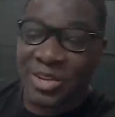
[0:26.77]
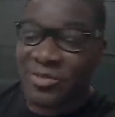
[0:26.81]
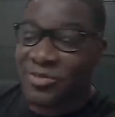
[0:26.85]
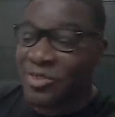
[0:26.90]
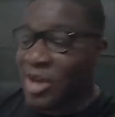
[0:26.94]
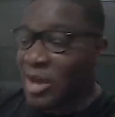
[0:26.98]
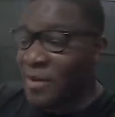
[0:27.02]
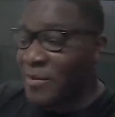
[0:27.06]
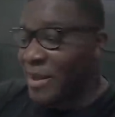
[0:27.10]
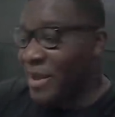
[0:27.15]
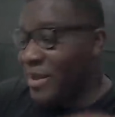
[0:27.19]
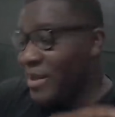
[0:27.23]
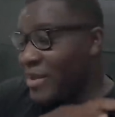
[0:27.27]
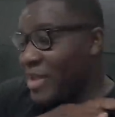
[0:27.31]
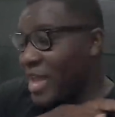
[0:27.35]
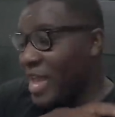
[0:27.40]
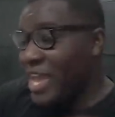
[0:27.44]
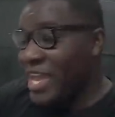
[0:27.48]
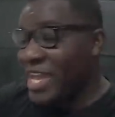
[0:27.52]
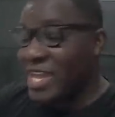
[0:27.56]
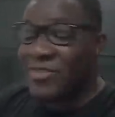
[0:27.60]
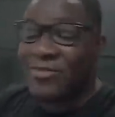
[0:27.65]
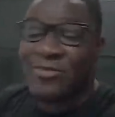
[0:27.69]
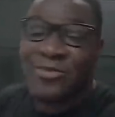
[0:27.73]
I've got about
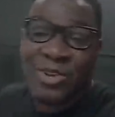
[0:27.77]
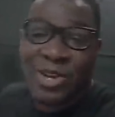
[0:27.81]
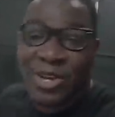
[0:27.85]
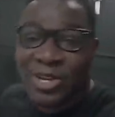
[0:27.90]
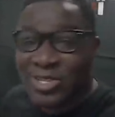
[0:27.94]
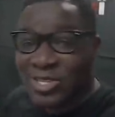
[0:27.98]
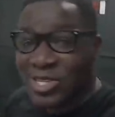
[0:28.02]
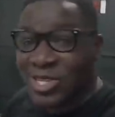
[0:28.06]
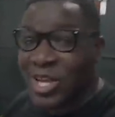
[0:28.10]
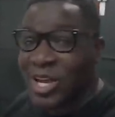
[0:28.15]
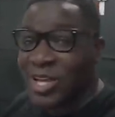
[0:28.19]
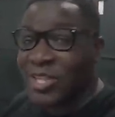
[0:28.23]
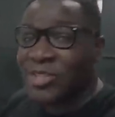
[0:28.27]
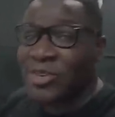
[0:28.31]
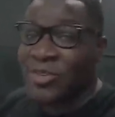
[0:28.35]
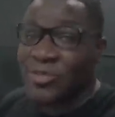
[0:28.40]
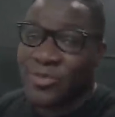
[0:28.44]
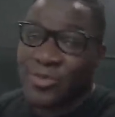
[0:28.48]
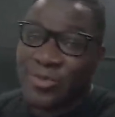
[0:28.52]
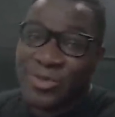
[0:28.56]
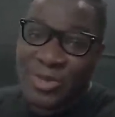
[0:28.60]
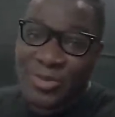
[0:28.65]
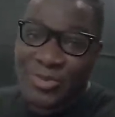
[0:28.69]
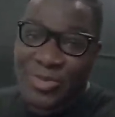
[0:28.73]
8 vlogs lined up
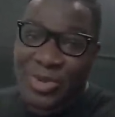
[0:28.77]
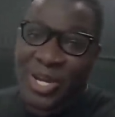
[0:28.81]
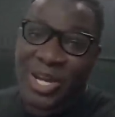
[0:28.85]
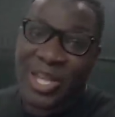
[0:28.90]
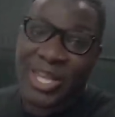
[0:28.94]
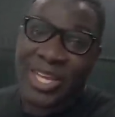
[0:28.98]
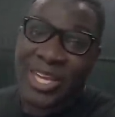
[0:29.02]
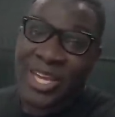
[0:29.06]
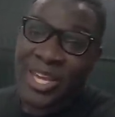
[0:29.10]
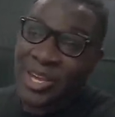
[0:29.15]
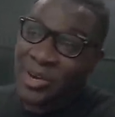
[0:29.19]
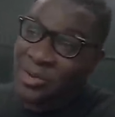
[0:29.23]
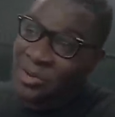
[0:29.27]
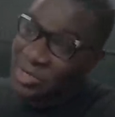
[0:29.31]
from Dubai,